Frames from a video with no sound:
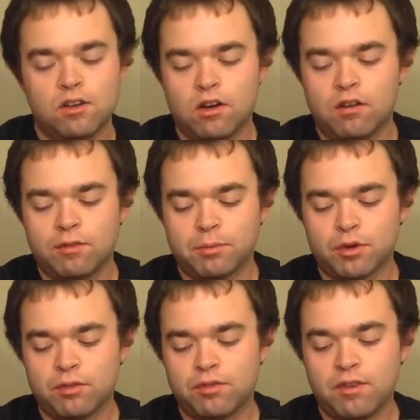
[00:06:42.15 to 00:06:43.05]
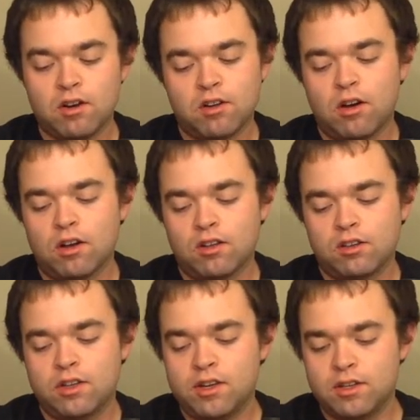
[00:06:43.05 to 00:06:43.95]
of a proof of alcohol
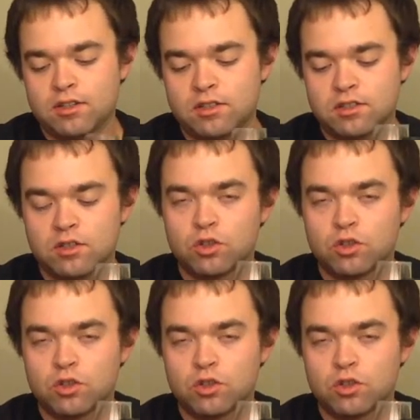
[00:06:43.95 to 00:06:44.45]
is